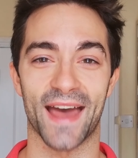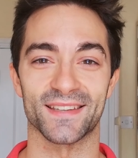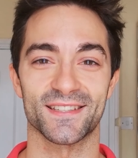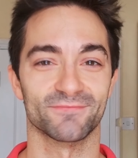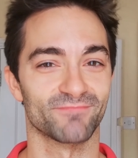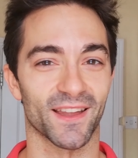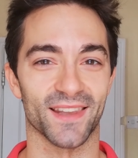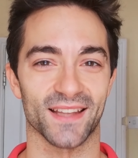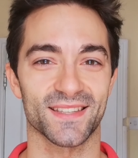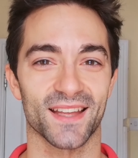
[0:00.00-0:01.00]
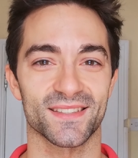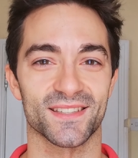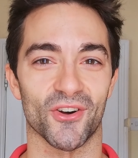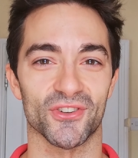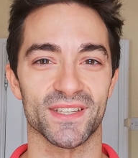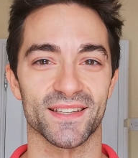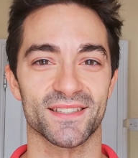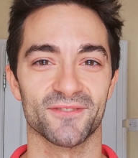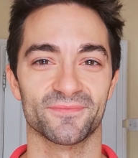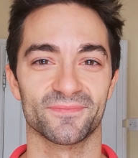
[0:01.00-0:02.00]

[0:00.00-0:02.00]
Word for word: and let's get started.